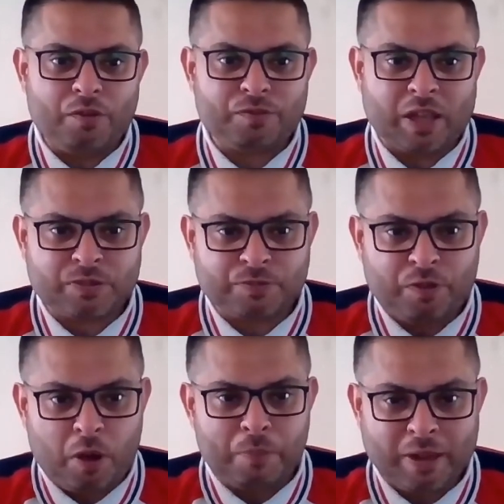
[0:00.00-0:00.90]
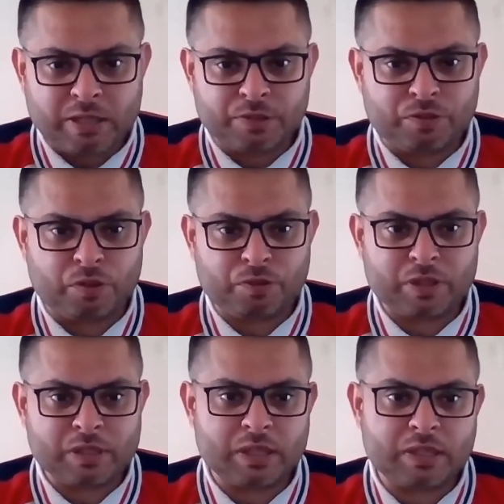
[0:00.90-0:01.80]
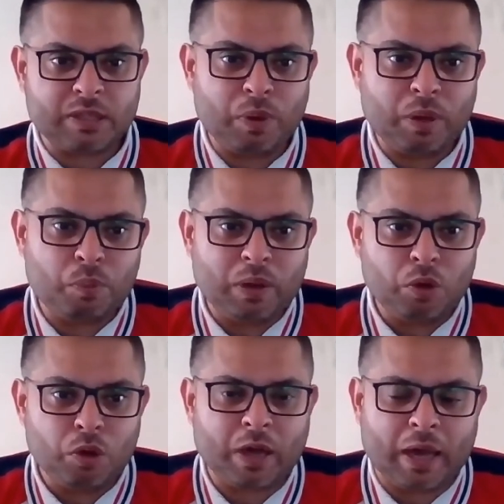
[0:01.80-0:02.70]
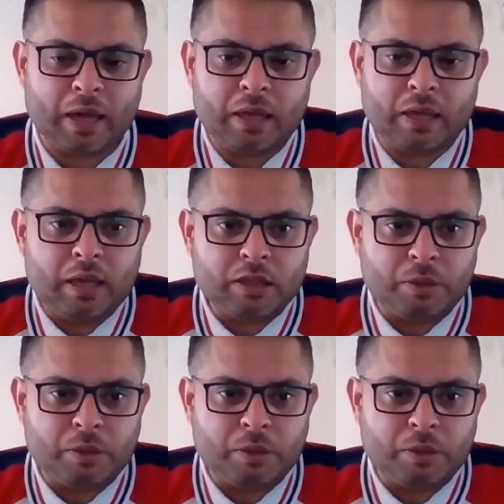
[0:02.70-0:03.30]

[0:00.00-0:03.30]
that's far better for the city. We look at the